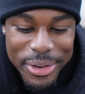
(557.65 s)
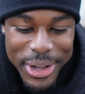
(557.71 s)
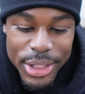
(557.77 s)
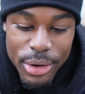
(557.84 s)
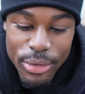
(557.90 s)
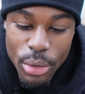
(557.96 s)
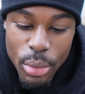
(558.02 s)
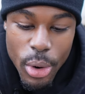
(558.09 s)
Okay?
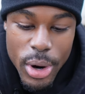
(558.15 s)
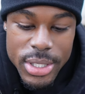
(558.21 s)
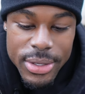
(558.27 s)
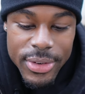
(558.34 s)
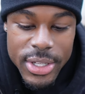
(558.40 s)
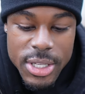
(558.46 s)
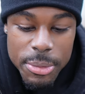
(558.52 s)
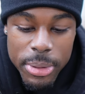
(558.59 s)
The rewards
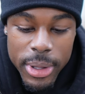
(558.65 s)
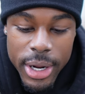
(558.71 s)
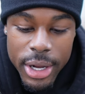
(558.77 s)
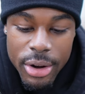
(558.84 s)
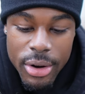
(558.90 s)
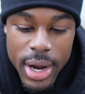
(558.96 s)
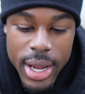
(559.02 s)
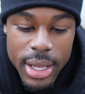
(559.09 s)
of discipline are
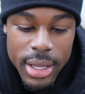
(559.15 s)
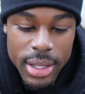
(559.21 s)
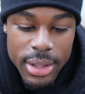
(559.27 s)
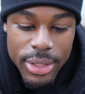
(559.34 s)
great,